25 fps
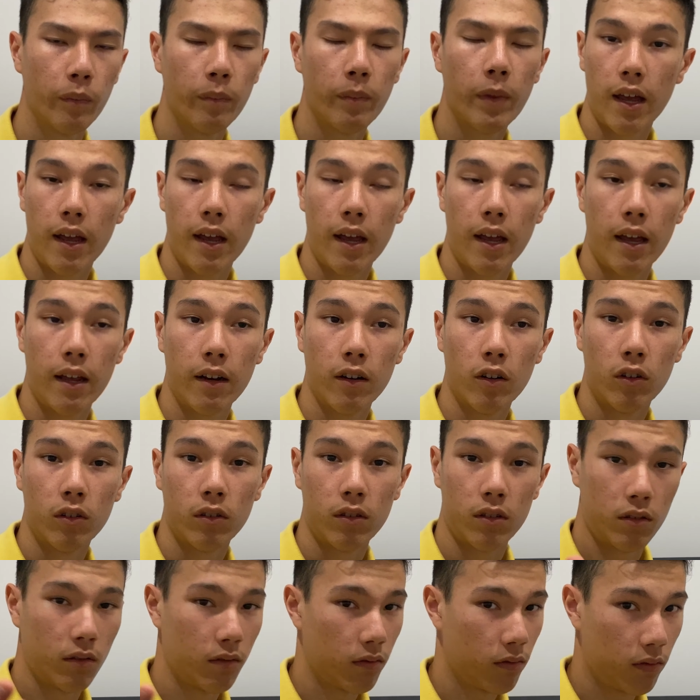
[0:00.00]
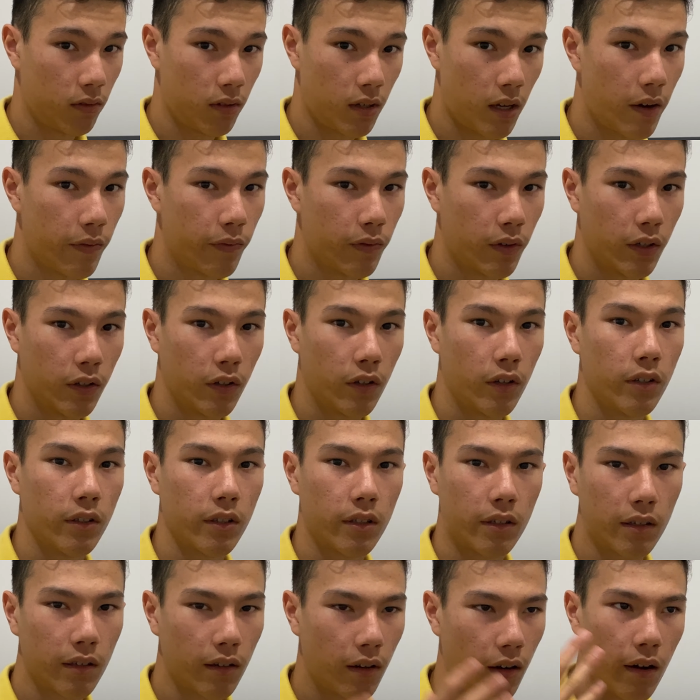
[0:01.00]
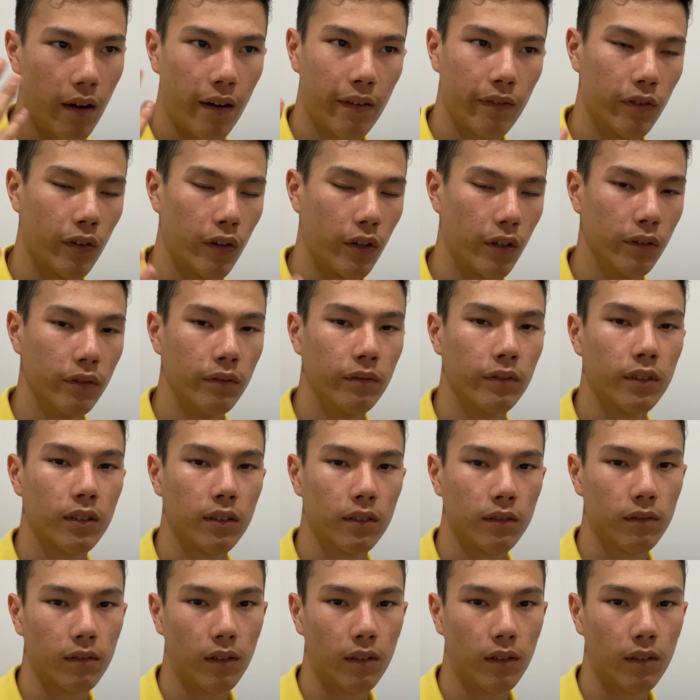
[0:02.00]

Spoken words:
And everyone knows iPhones.